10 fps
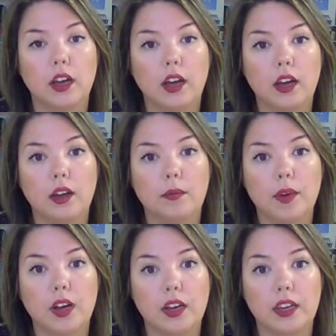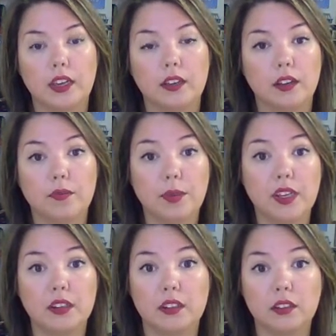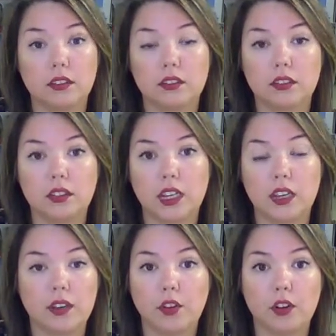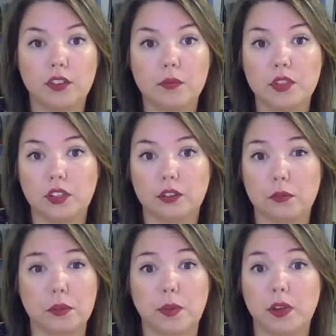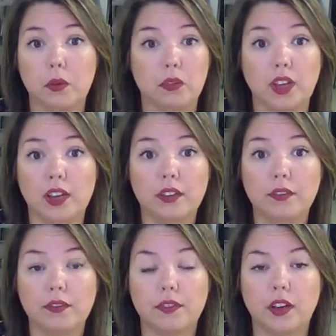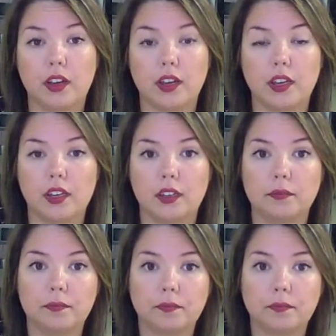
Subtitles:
I have been involved in music groups my whole life. I